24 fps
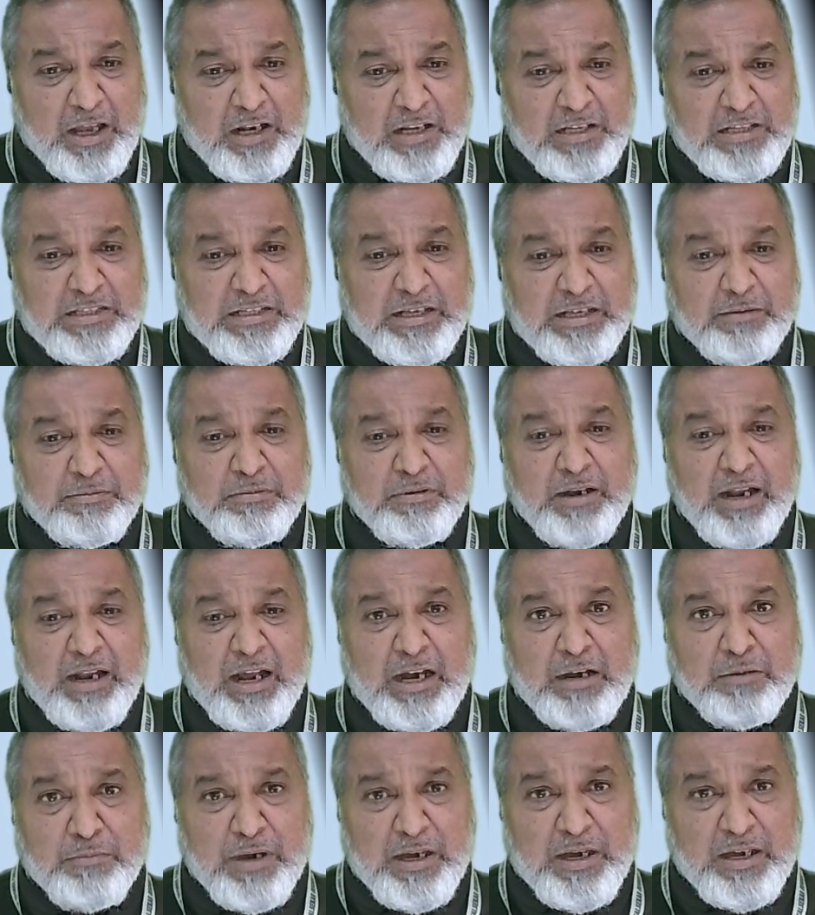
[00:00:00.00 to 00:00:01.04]
some
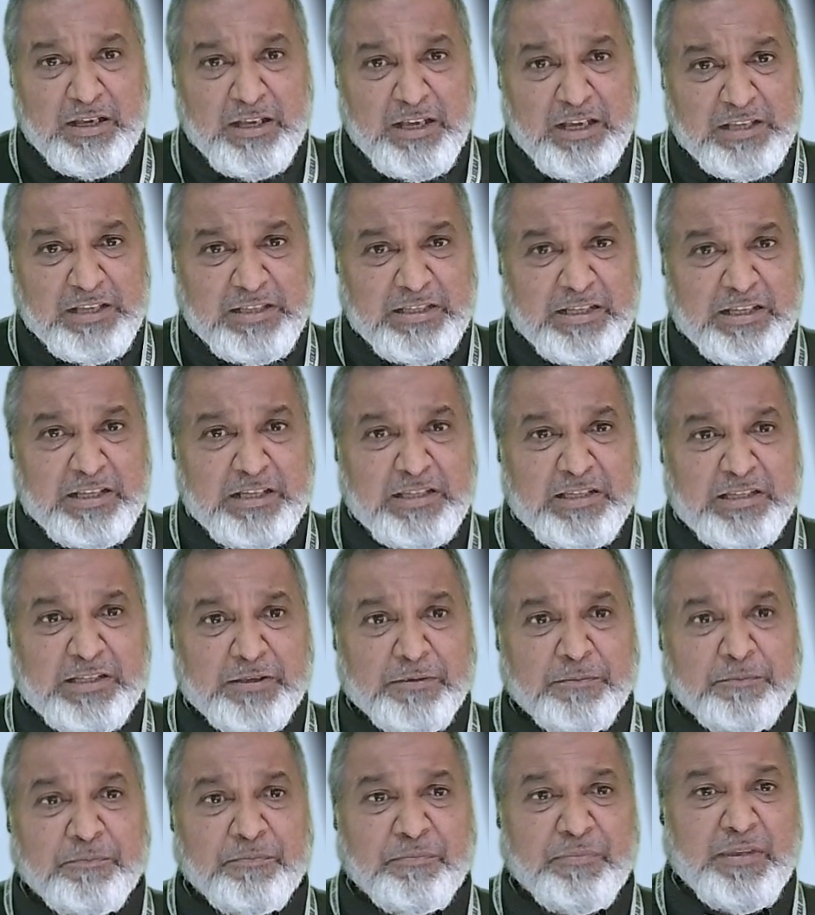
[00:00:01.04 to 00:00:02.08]
landmark cases,
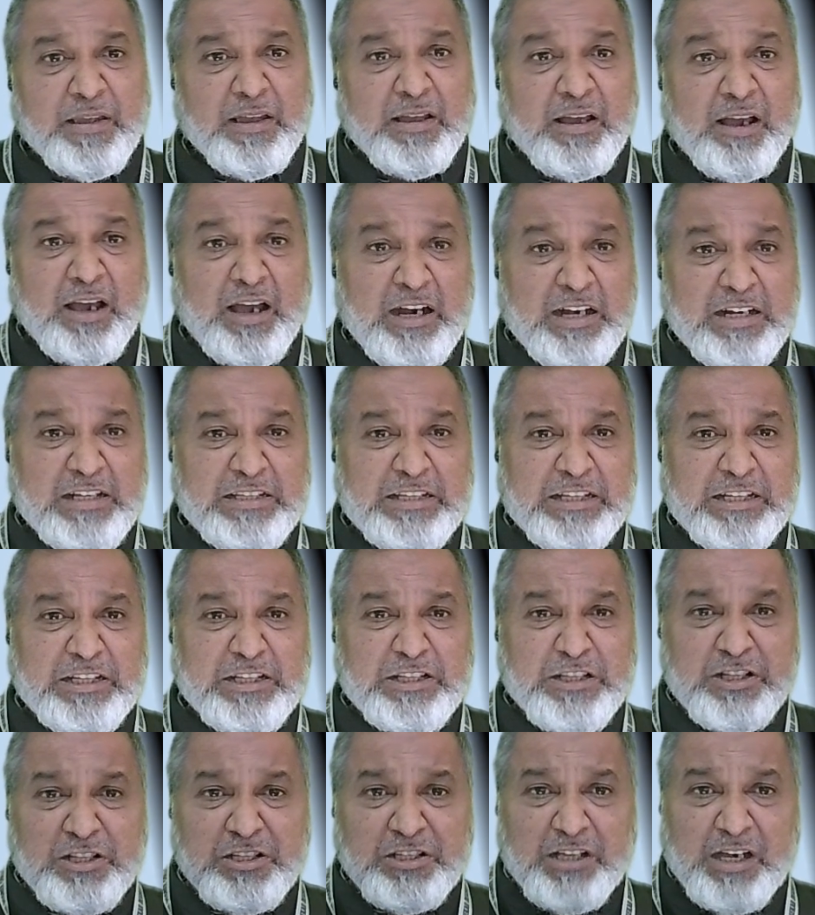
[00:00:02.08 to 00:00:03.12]
and
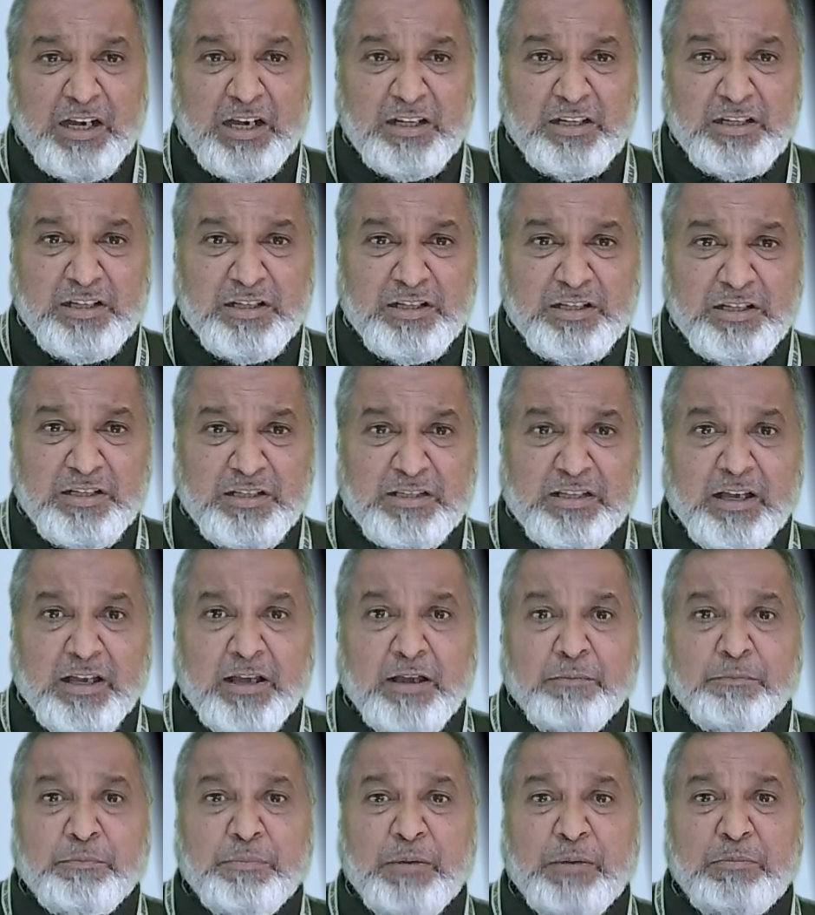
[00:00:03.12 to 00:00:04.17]
citizen charters,
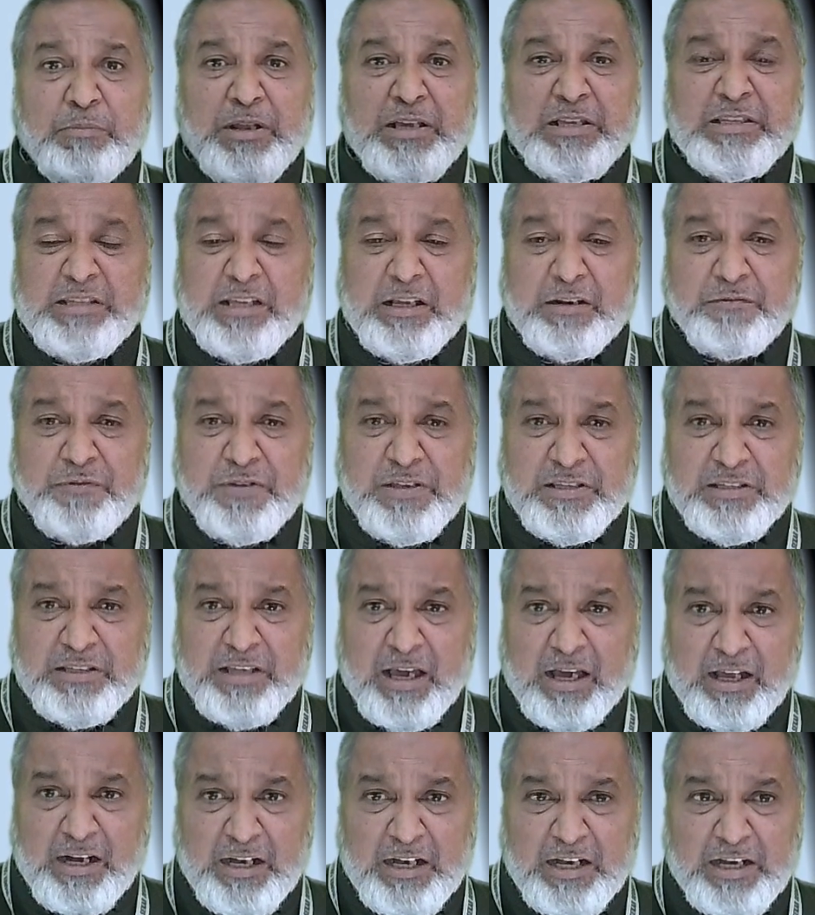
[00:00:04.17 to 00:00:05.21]
Public Service
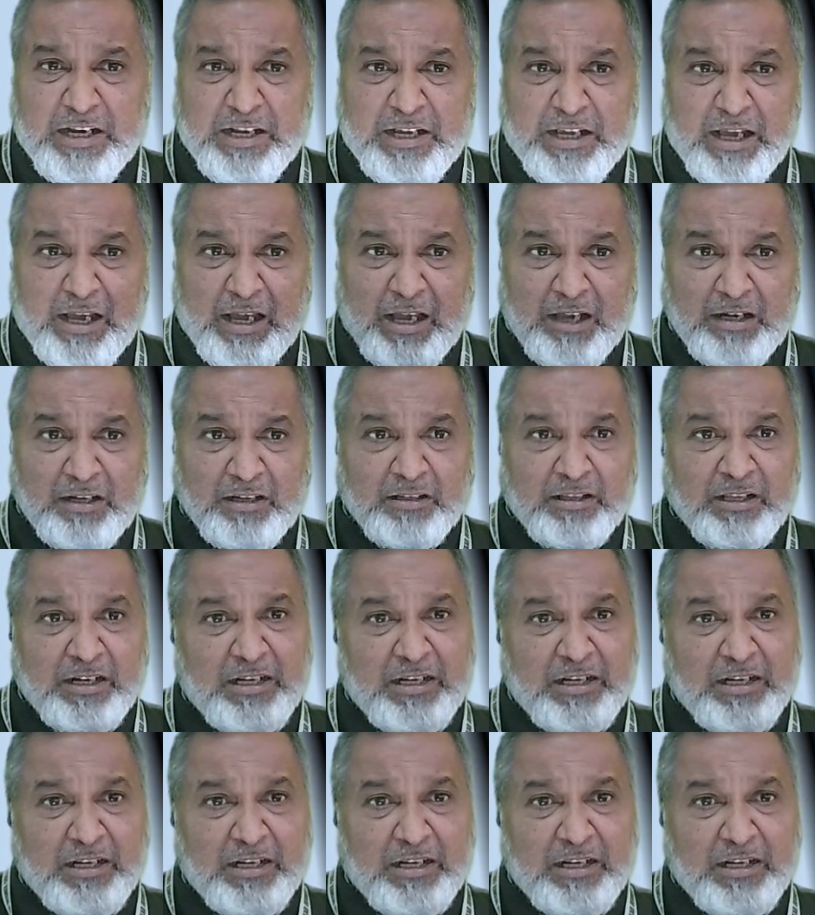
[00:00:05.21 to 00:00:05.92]
Guarantee Act.